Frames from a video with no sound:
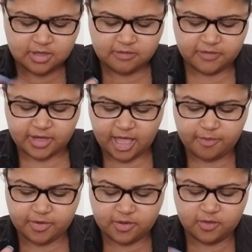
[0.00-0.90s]
for
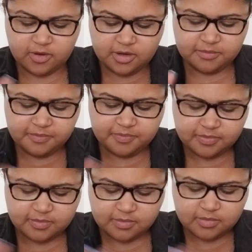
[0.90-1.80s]
Capricorn
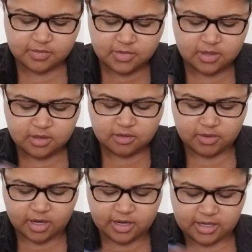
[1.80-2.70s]

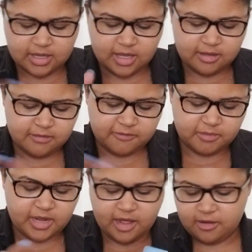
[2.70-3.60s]
regarding love
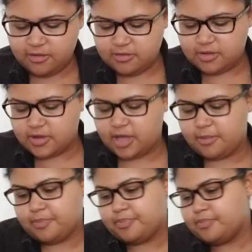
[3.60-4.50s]
from now. Okay.
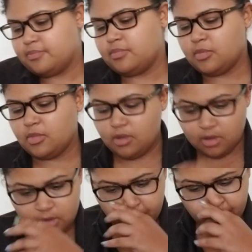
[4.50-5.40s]

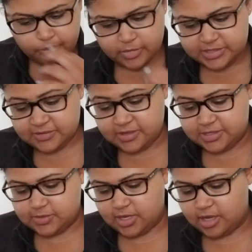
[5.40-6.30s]
Let's see what
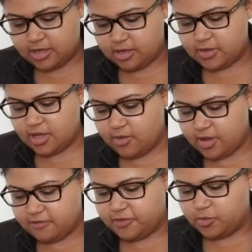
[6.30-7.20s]
else we got here. We got
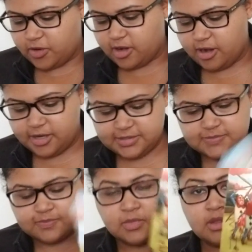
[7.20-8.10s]
quite a few more cards.